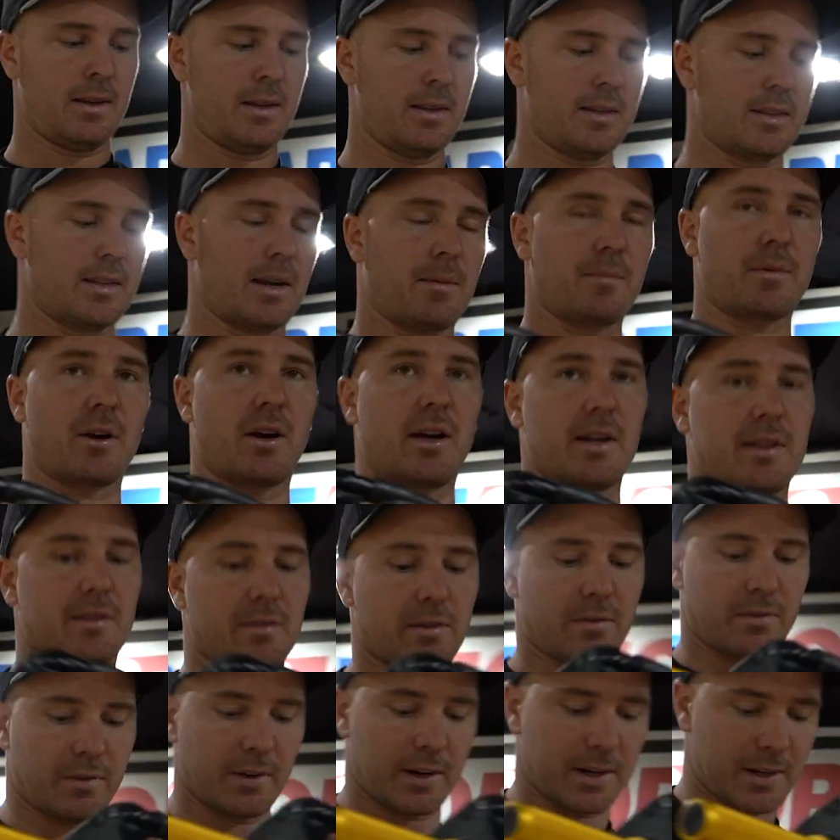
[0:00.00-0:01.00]
Some guys
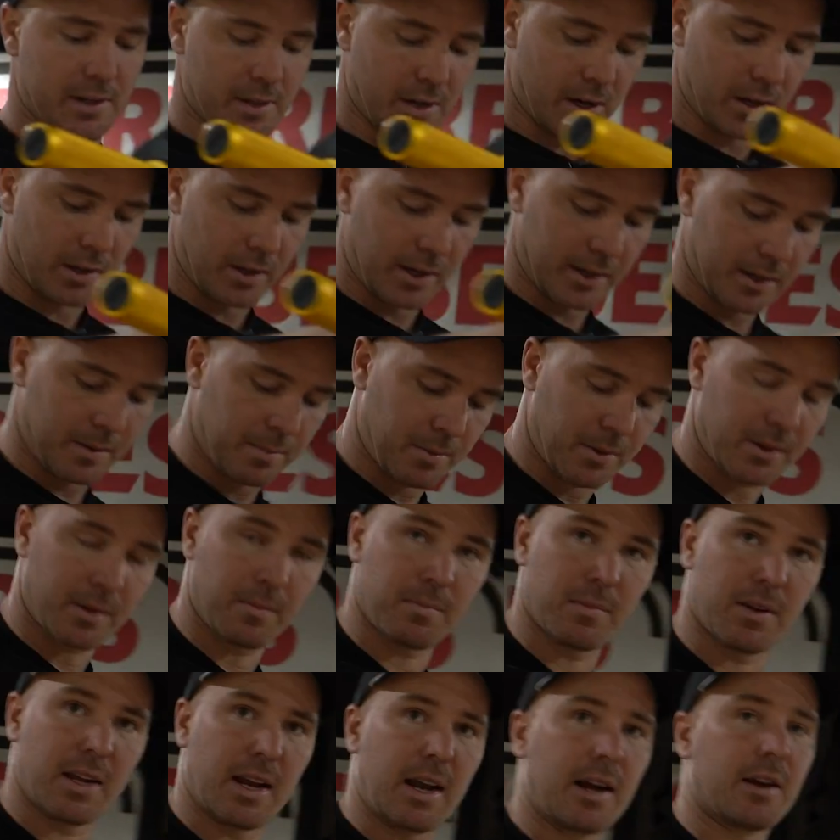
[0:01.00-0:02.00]
for freestyle like to put
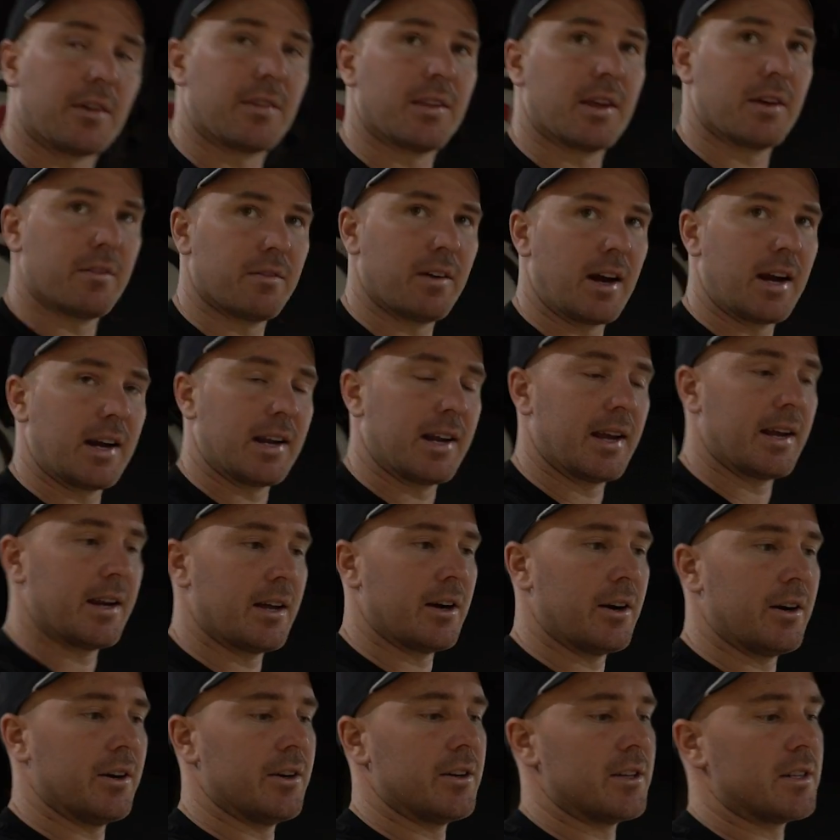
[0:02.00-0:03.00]
them down on their radiator
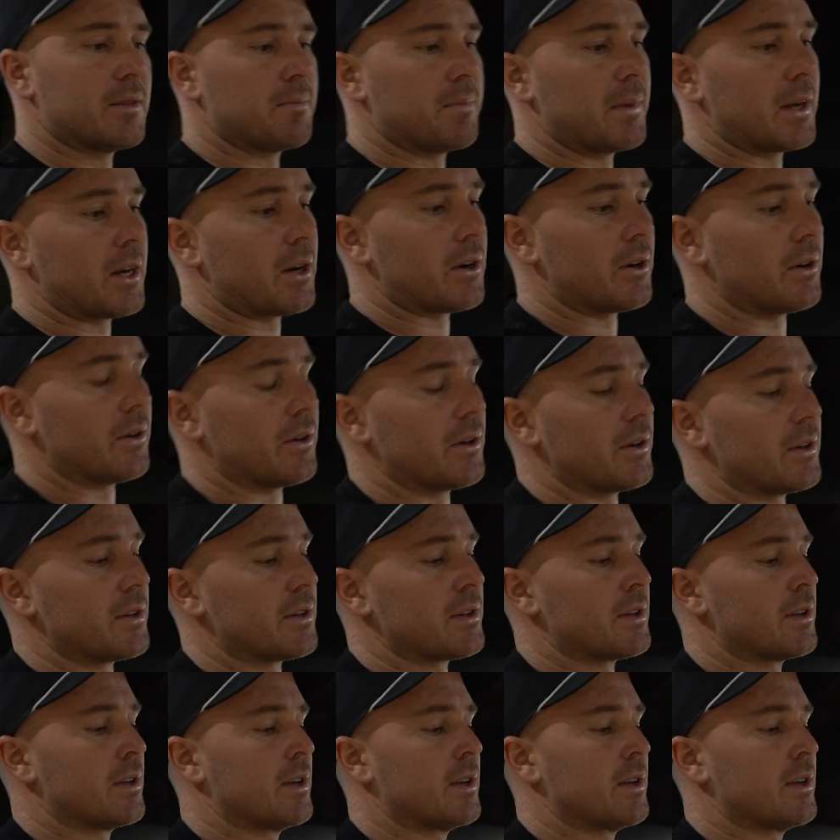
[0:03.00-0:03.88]
hose because